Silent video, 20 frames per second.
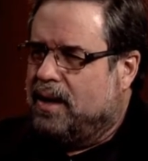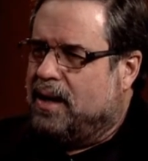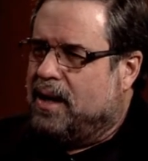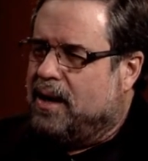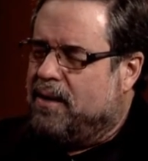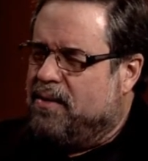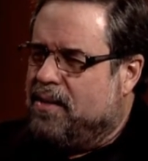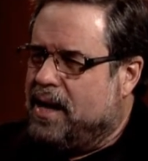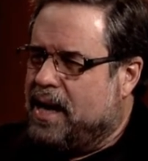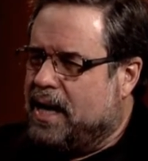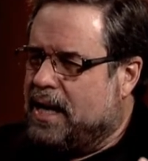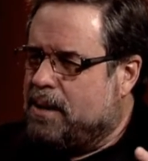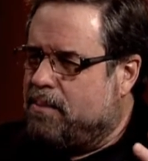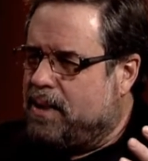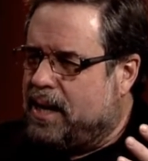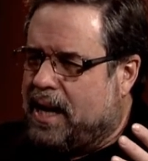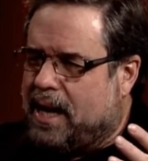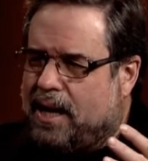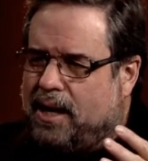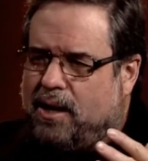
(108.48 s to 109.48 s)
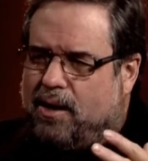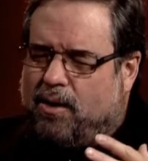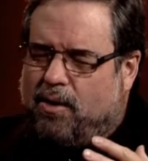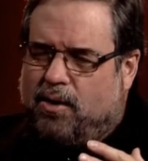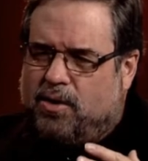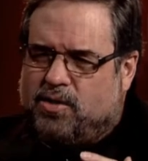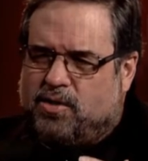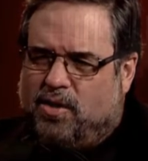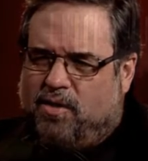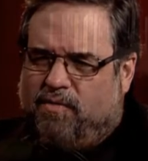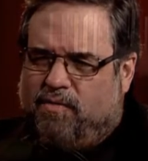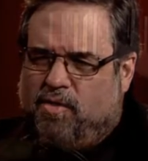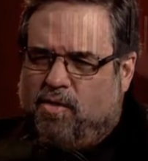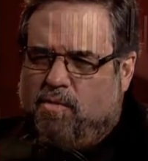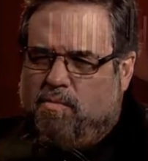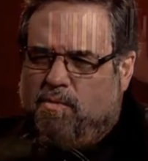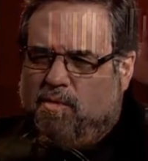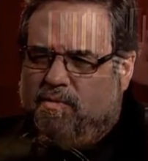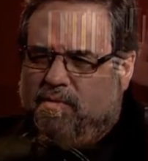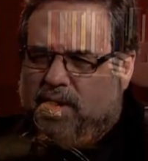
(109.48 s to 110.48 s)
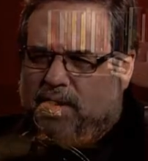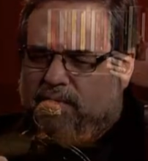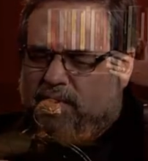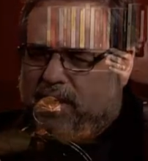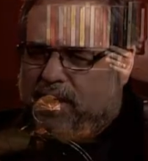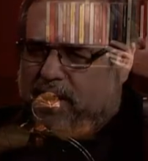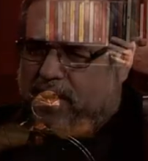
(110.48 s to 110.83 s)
And then they began to notice that a few moved differently